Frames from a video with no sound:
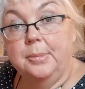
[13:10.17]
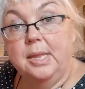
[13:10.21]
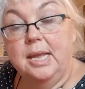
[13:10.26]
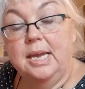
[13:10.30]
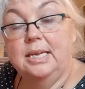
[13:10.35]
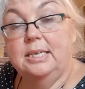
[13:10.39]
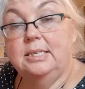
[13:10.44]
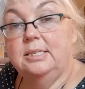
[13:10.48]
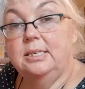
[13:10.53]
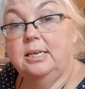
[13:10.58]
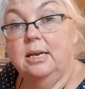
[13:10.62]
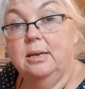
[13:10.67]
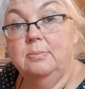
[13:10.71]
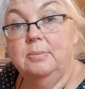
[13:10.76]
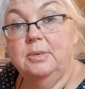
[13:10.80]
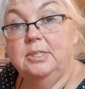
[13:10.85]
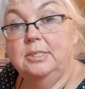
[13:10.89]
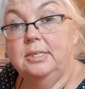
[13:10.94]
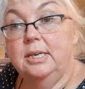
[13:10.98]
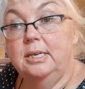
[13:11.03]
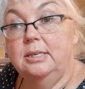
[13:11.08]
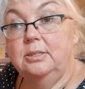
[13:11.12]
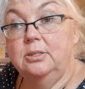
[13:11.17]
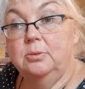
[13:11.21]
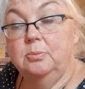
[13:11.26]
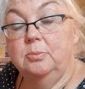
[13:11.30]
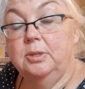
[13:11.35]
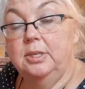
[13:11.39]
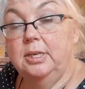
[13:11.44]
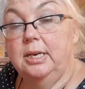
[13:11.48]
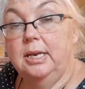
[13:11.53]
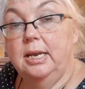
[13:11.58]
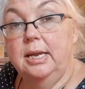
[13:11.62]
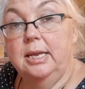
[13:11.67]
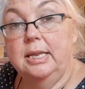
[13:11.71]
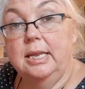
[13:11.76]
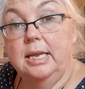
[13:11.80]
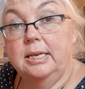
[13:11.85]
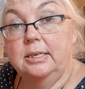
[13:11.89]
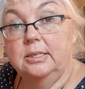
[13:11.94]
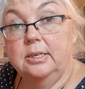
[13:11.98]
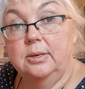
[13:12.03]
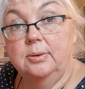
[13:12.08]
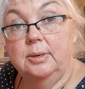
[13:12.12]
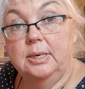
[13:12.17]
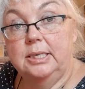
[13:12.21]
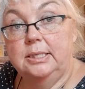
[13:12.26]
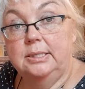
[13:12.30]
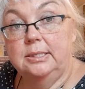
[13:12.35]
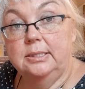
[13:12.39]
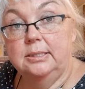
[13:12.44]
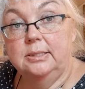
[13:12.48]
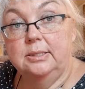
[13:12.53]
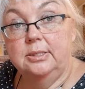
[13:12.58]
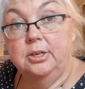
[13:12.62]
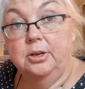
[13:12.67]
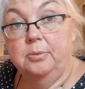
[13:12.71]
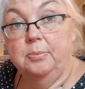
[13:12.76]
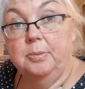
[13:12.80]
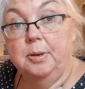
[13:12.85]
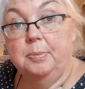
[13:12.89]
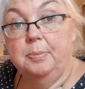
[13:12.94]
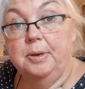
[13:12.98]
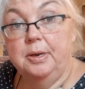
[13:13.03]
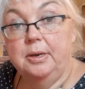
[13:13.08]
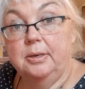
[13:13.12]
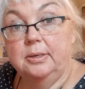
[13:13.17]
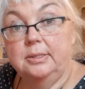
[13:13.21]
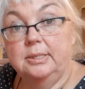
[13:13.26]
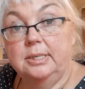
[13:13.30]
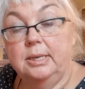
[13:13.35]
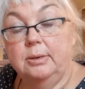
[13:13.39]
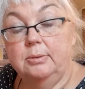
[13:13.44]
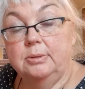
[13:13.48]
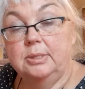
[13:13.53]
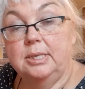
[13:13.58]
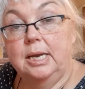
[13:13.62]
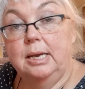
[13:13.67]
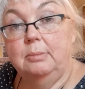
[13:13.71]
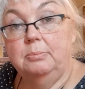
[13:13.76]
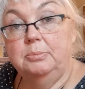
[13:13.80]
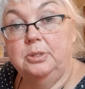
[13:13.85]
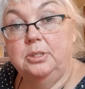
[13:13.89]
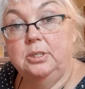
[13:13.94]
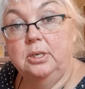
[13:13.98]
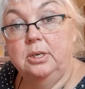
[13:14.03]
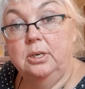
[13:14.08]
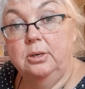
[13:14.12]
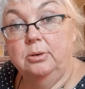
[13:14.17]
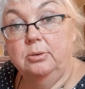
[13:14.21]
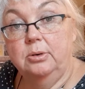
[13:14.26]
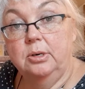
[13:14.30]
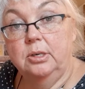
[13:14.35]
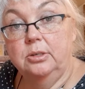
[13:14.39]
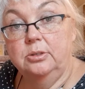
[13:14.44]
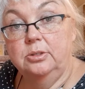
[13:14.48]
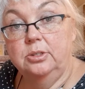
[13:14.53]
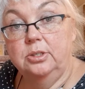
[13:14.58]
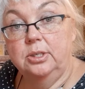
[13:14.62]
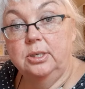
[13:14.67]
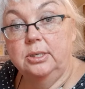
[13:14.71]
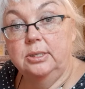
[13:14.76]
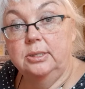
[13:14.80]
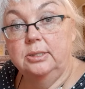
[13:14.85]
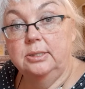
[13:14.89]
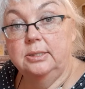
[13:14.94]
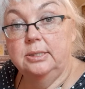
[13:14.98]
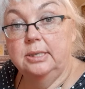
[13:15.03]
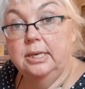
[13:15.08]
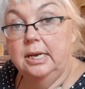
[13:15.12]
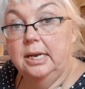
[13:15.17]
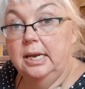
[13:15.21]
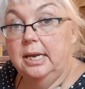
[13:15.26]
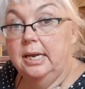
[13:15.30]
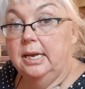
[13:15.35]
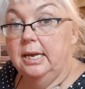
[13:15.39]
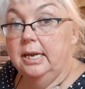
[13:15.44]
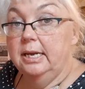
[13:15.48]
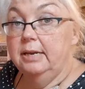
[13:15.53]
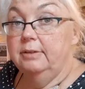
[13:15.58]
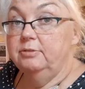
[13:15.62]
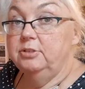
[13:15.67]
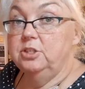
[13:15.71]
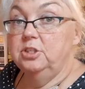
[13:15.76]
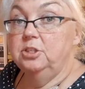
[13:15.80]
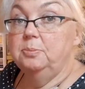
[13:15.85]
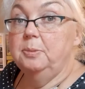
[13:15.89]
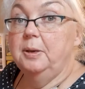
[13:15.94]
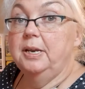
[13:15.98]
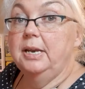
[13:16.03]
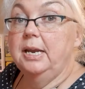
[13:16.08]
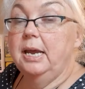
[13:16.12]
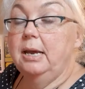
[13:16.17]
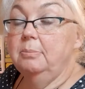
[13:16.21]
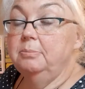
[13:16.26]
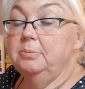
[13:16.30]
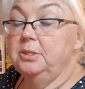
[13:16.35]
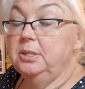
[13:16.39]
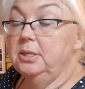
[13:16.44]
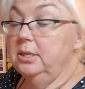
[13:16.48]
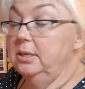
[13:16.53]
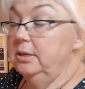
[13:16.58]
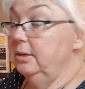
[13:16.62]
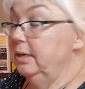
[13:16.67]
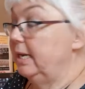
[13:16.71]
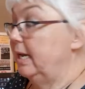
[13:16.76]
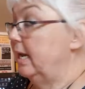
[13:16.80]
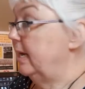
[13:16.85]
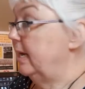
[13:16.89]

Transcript: next time I say something like that, don't listen to me, because that was absolute nonsense. I've just spent absolutely